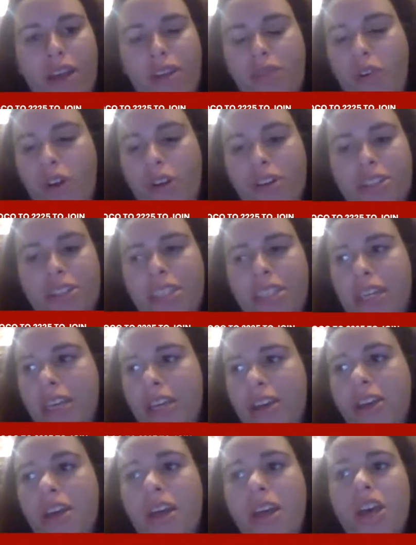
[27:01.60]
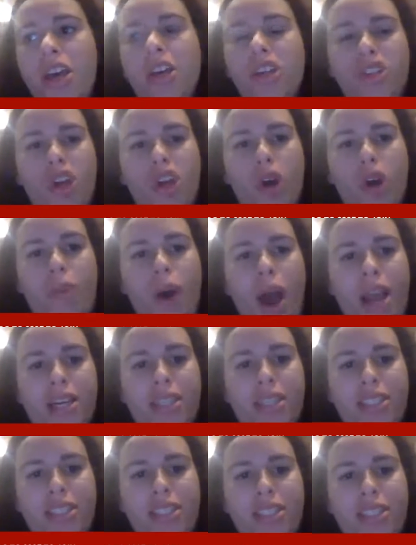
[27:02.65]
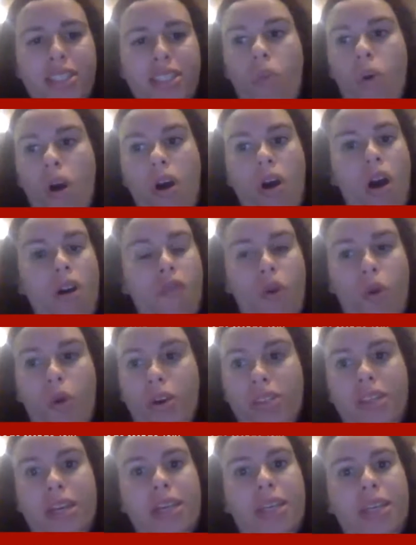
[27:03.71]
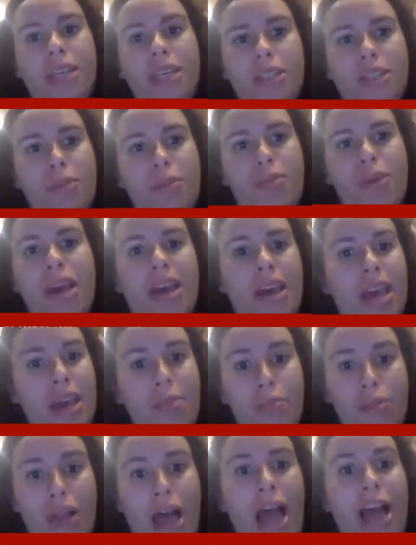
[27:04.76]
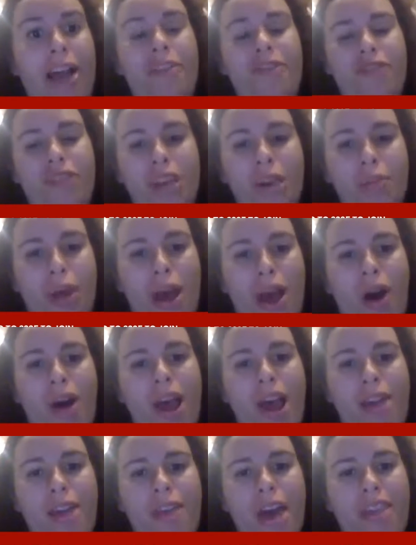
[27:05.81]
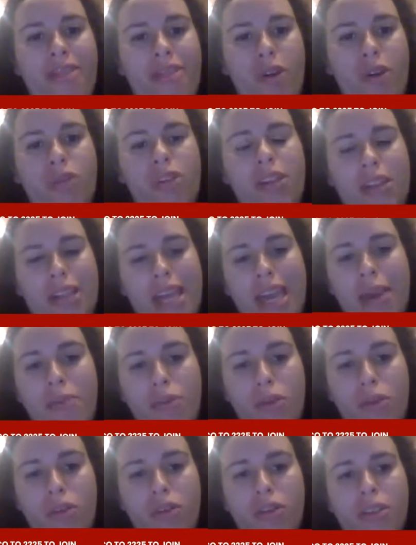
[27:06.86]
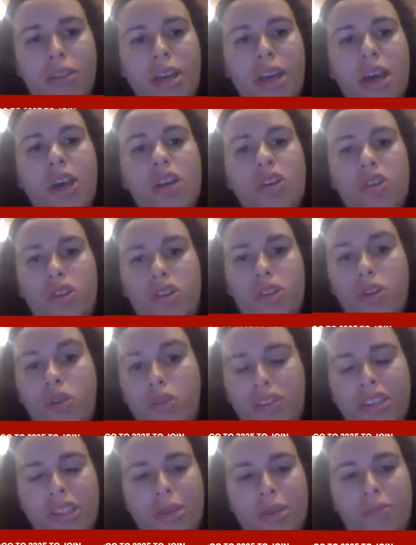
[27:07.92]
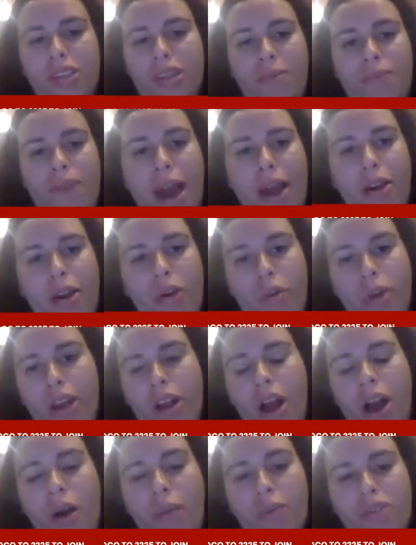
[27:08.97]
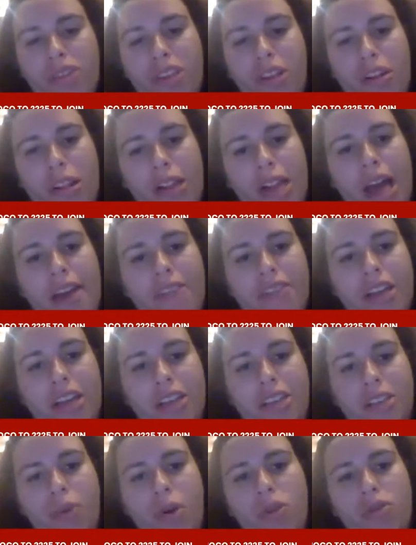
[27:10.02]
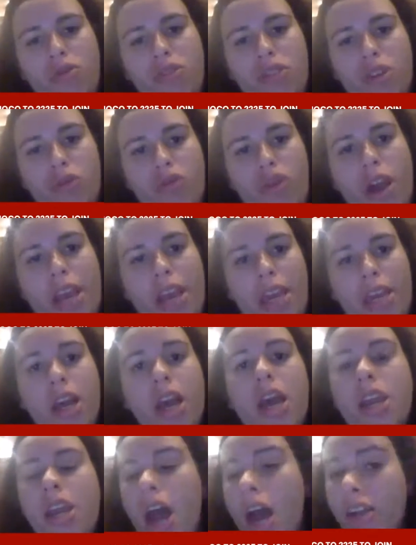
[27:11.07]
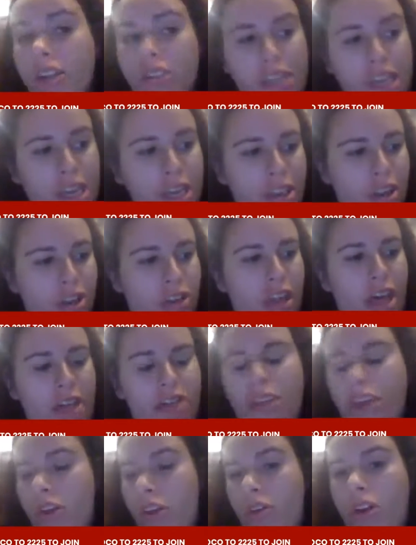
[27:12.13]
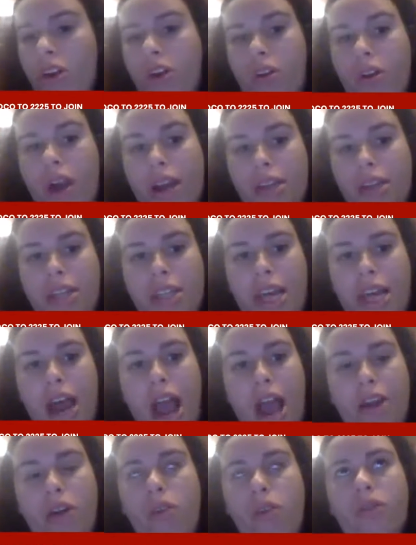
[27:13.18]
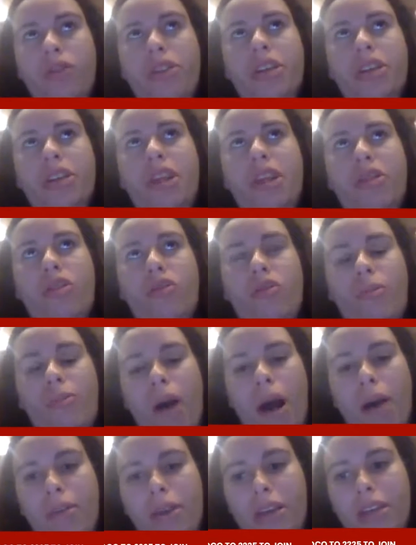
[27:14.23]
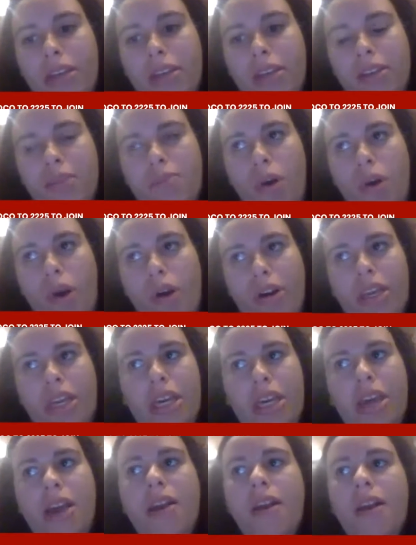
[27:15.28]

as far as seeing Joe Biden saying, well, of course I need to pick a black female, and that those labels do seem to matter when it comes to the left as opposed to the right. Not saying that you're incorrect in that. I don't think that the Republican Party